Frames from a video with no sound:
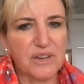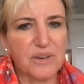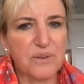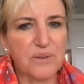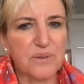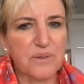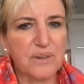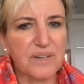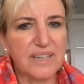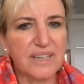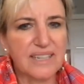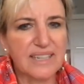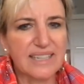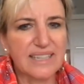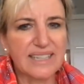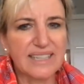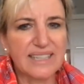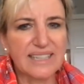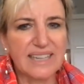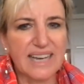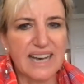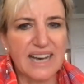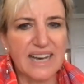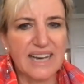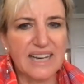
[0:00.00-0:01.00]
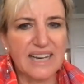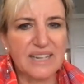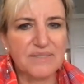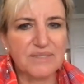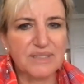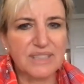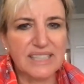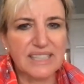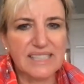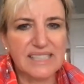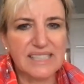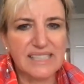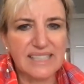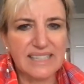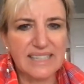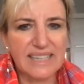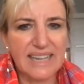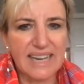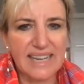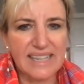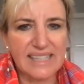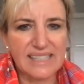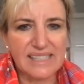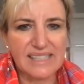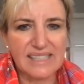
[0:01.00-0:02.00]
So Linda,
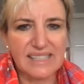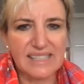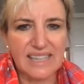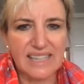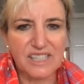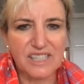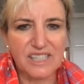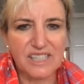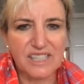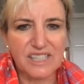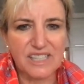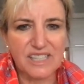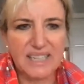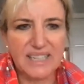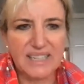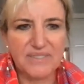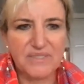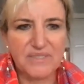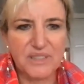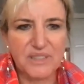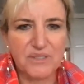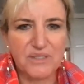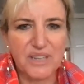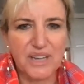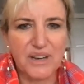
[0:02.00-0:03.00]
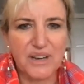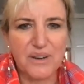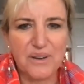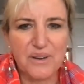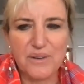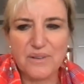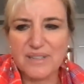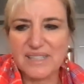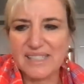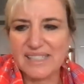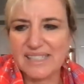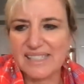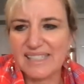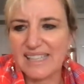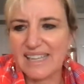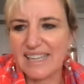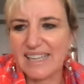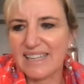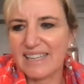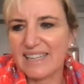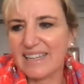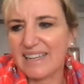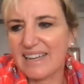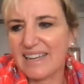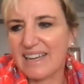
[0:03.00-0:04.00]
as many of you know, is
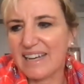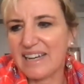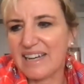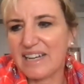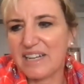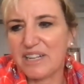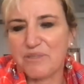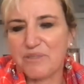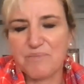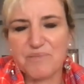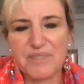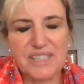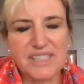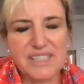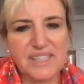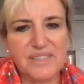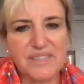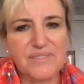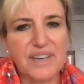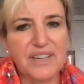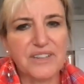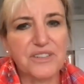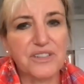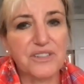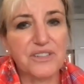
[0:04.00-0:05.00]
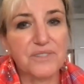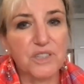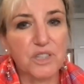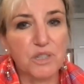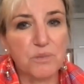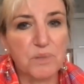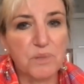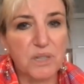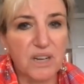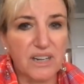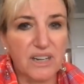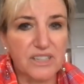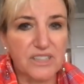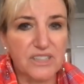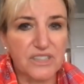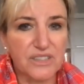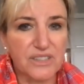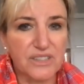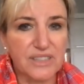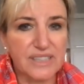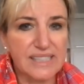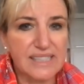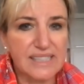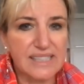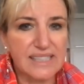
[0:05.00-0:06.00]
the founder of Global Heart
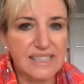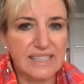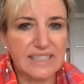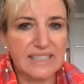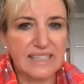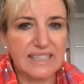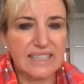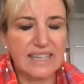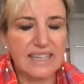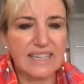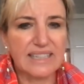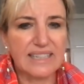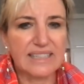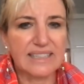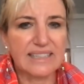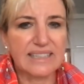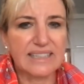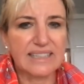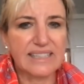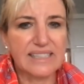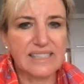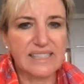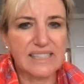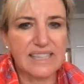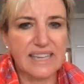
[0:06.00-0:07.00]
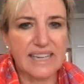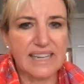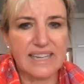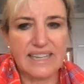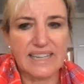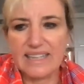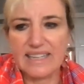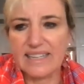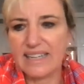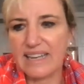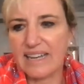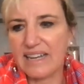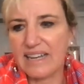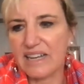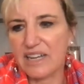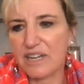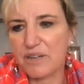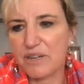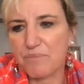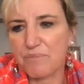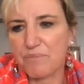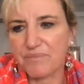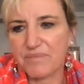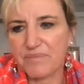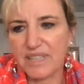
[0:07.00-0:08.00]
Journeys and leads a
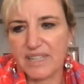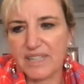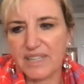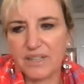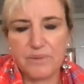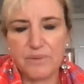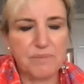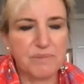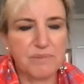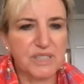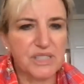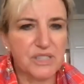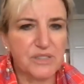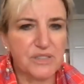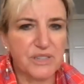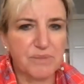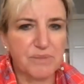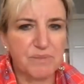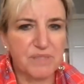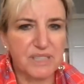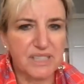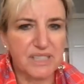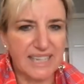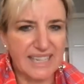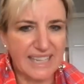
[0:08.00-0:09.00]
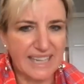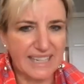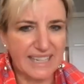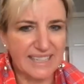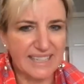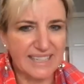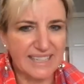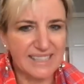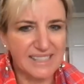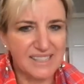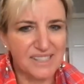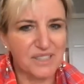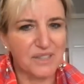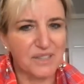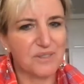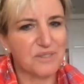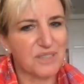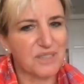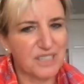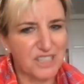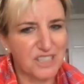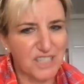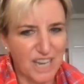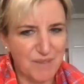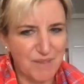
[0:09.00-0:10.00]
women's trip to Kenya. So
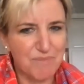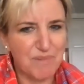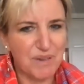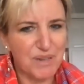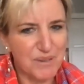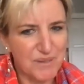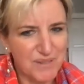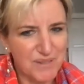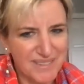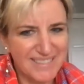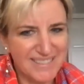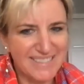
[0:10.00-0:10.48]
Jambo.